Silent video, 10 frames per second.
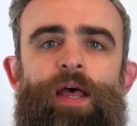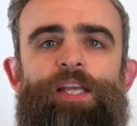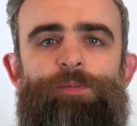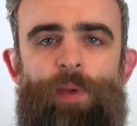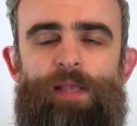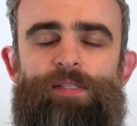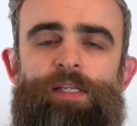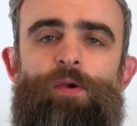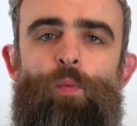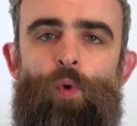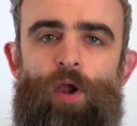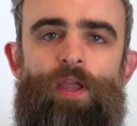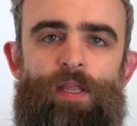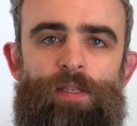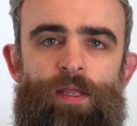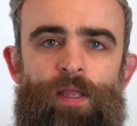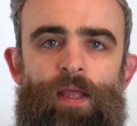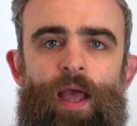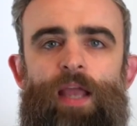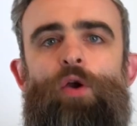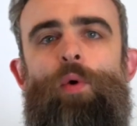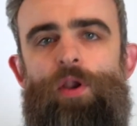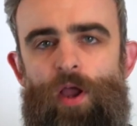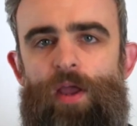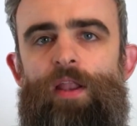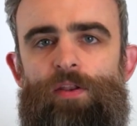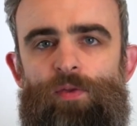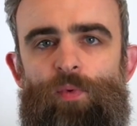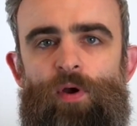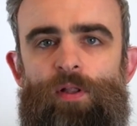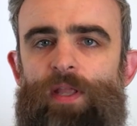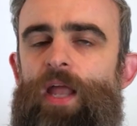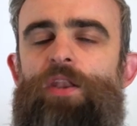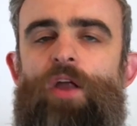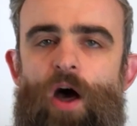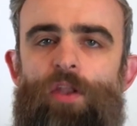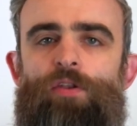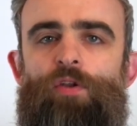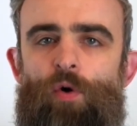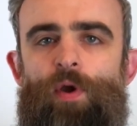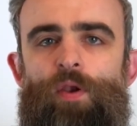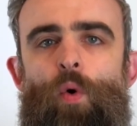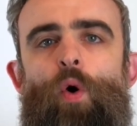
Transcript: especially working and going out into the world and not knowing